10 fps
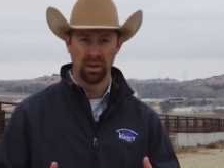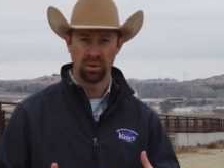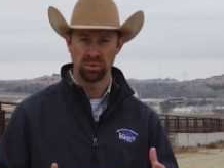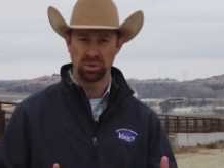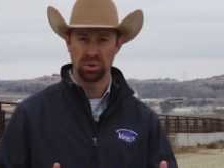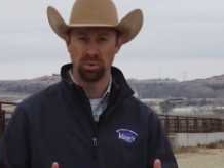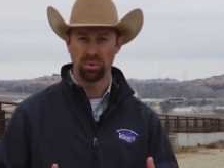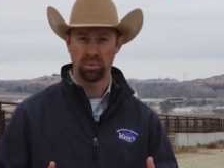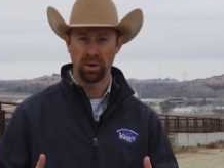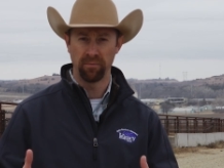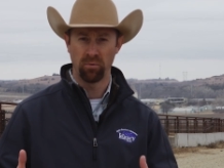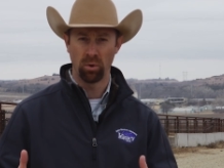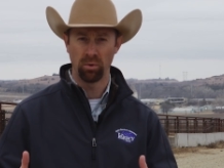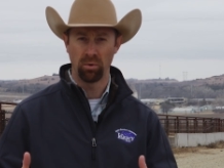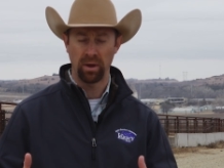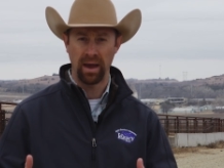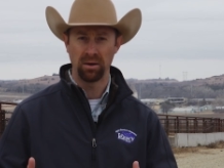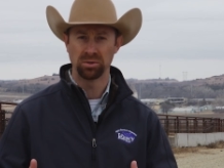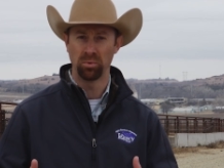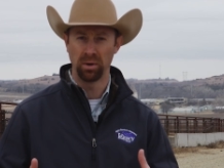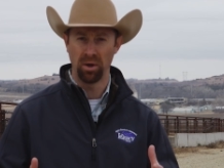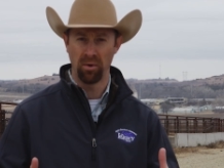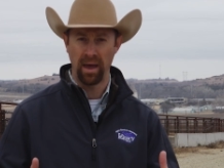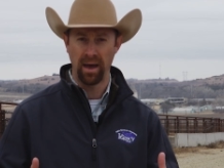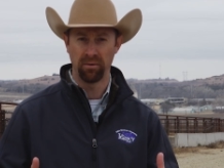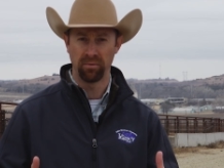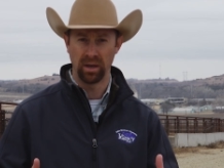those two, three, and four year old cows that we know have